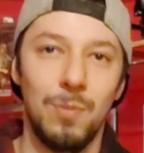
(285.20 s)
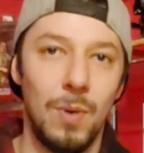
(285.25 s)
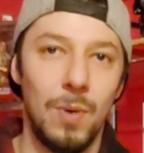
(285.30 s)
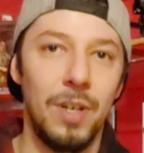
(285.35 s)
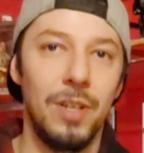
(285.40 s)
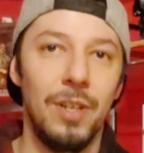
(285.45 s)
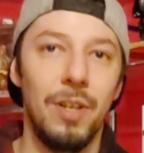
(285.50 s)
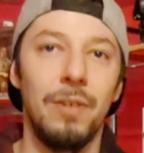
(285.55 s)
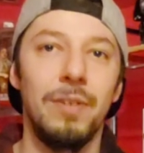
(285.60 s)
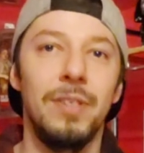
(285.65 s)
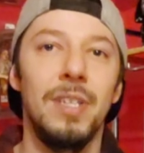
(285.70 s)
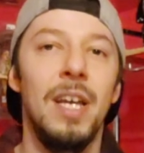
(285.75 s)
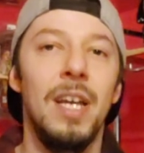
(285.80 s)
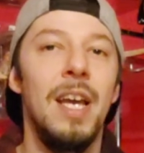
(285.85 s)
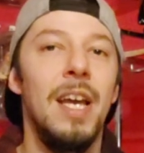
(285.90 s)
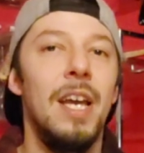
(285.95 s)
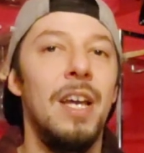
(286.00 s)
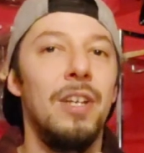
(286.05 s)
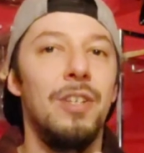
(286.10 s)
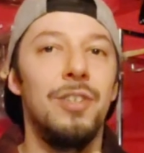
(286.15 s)
one of those.
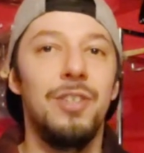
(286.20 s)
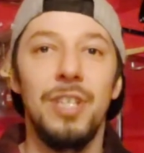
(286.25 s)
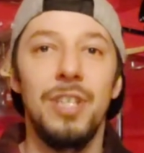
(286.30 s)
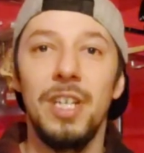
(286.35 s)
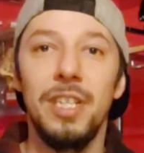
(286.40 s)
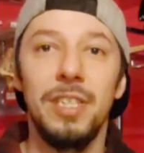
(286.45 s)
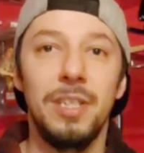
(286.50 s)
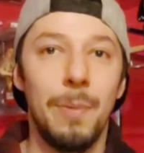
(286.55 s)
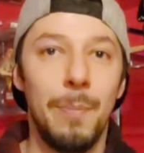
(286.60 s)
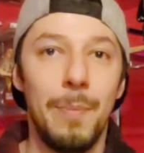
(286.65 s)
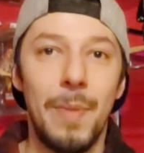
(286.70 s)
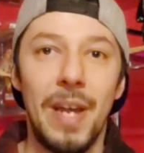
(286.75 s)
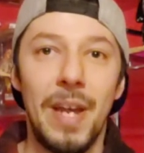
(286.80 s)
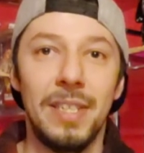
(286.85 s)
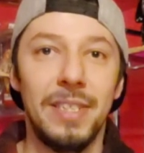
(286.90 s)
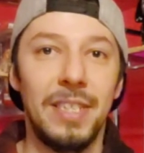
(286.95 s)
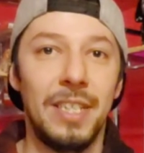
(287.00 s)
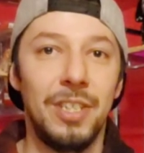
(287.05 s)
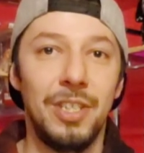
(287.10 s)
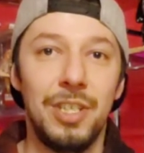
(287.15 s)
She's
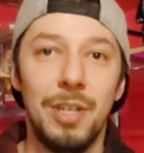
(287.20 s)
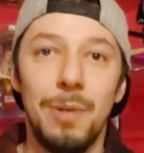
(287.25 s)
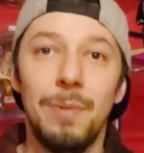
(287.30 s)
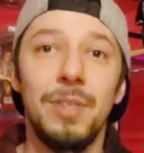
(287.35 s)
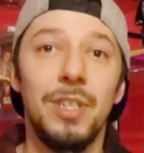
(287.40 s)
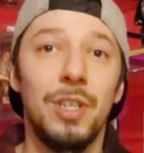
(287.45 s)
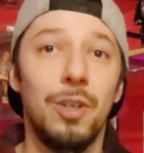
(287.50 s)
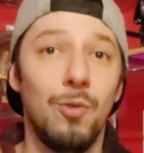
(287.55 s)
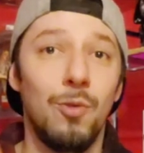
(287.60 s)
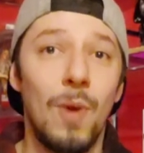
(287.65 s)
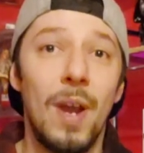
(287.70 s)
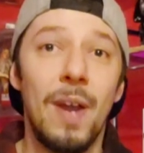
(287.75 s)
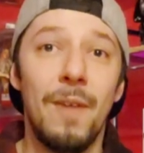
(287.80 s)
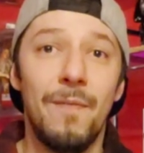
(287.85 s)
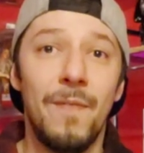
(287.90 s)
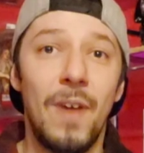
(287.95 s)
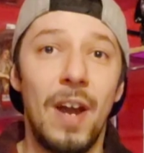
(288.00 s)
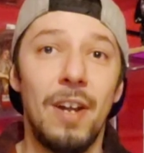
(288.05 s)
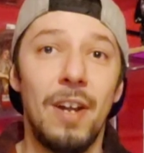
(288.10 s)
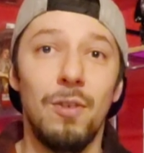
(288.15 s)
amazing. She was a
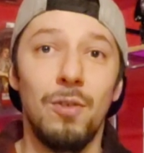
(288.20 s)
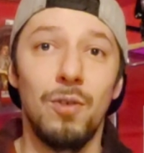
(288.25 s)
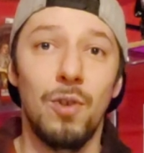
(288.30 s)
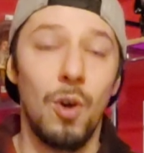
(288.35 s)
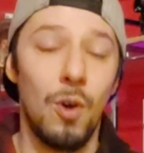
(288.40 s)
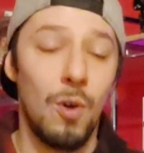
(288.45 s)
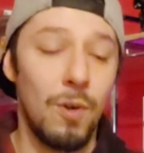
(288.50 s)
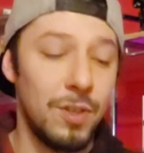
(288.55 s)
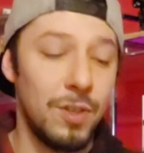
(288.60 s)
great final girl.